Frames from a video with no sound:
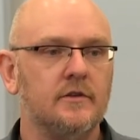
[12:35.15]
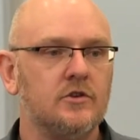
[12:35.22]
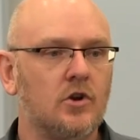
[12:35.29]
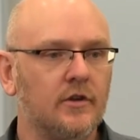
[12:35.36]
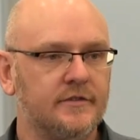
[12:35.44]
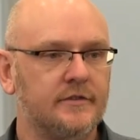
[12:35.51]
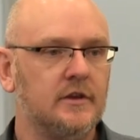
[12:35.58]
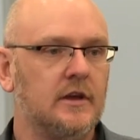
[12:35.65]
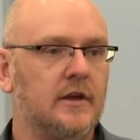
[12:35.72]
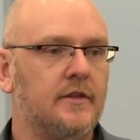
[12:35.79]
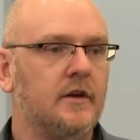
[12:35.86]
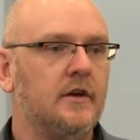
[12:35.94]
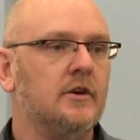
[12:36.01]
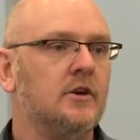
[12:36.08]
got
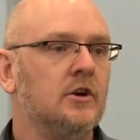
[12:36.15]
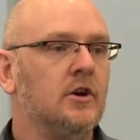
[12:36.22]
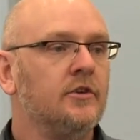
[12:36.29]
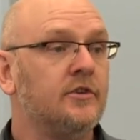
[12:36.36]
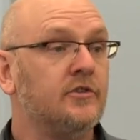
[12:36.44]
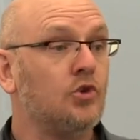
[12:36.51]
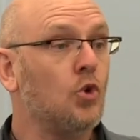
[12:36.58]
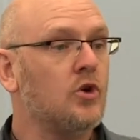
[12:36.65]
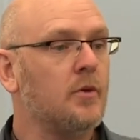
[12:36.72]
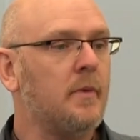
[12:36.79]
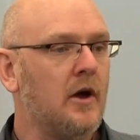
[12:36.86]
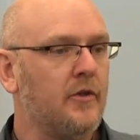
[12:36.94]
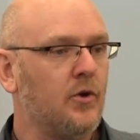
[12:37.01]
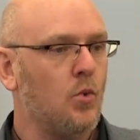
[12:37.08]
together to talk
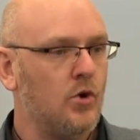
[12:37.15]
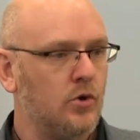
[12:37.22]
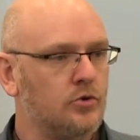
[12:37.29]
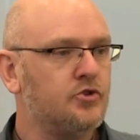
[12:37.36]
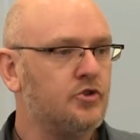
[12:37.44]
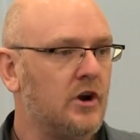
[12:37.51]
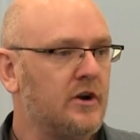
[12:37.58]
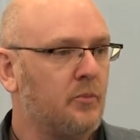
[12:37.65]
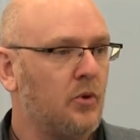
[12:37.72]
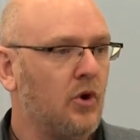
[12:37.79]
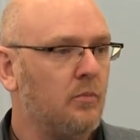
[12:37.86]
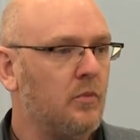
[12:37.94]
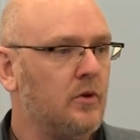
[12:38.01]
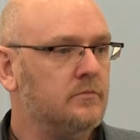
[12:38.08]
about the world drug
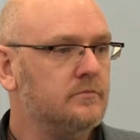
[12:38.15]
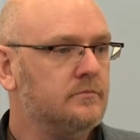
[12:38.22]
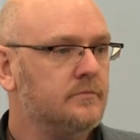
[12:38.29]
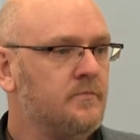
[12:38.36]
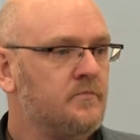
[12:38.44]
problem.